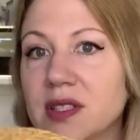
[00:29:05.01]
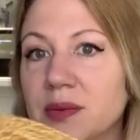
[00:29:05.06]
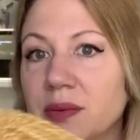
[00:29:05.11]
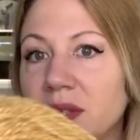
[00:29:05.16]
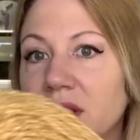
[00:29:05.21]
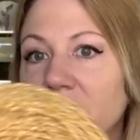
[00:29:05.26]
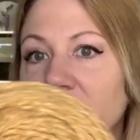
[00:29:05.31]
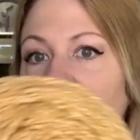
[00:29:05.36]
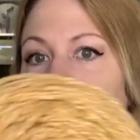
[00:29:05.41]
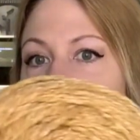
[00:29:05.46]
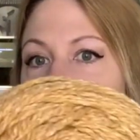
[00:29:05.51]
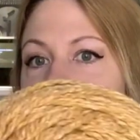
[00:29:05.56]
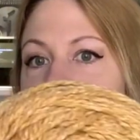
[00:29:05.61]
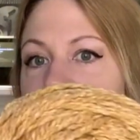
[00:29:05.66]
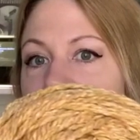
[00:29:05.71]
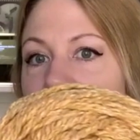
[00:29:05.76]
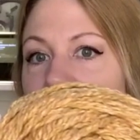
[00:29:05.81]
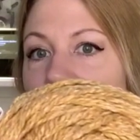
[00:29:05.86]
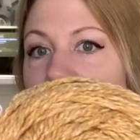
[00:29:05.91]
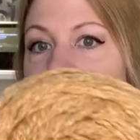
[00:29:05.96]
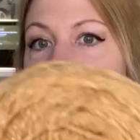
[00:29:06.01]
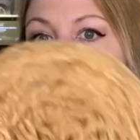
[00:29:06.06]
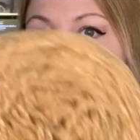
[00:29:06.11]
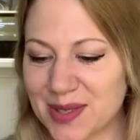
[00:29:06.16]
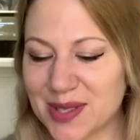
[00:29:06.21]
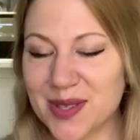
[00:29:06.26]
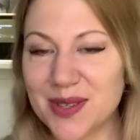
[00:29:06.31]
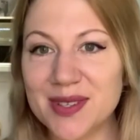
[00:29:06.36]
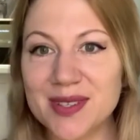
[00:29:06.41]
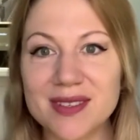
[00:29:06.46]
Tweed.
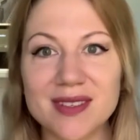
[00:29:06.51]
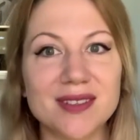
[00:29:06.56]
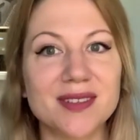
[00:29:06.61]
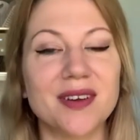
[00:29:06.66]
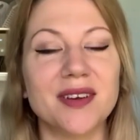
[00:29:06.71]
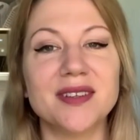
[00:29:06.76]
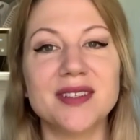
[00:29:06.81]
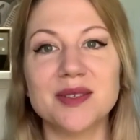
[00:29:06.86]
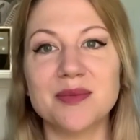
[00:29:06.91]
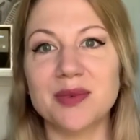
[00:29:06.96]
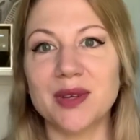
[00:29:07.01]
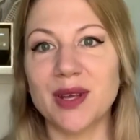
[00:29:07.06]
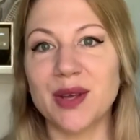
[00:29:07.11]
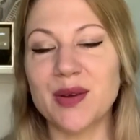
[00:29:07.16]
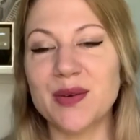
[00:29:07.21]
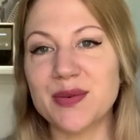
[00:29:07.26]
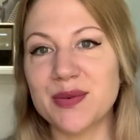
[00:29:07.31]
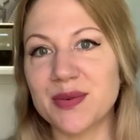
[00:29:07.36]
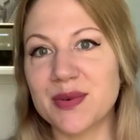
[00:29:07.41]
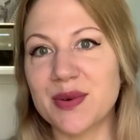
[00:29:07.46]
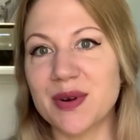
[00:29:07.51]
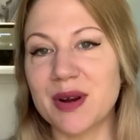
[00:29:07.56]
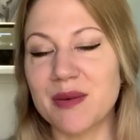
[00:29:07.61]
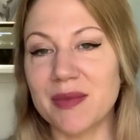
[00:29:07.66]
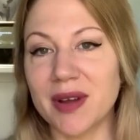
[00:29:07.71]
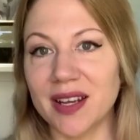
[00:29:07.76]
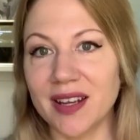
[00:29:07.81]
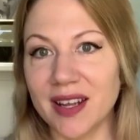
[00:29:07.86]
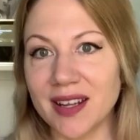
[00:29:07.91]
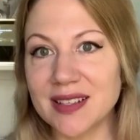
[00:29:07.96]
So this is going to be for
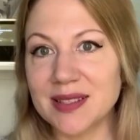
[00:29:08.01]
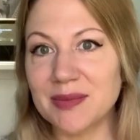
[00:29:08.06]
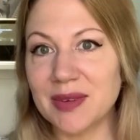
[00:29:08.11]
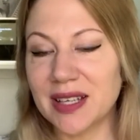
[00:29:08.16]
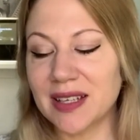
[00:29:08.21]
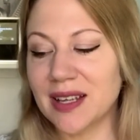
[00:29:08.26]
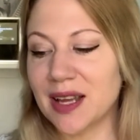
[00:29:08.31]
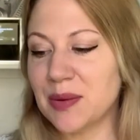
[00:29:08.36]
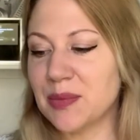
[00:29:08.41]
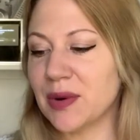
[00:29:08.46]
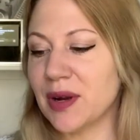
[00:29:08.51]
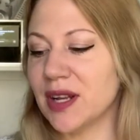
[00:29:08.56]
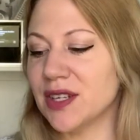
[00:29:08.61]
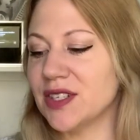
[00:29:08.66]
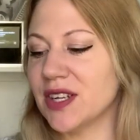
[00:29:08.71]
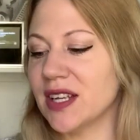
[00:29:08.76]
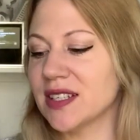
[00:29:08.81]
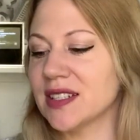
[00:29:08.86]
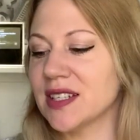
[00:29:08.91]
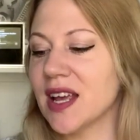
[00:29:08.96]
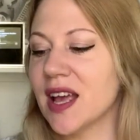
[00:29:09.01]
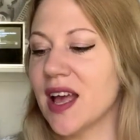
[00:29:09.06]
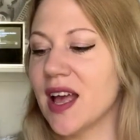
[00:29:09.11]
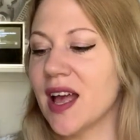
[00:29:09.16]
my next Make 9 project,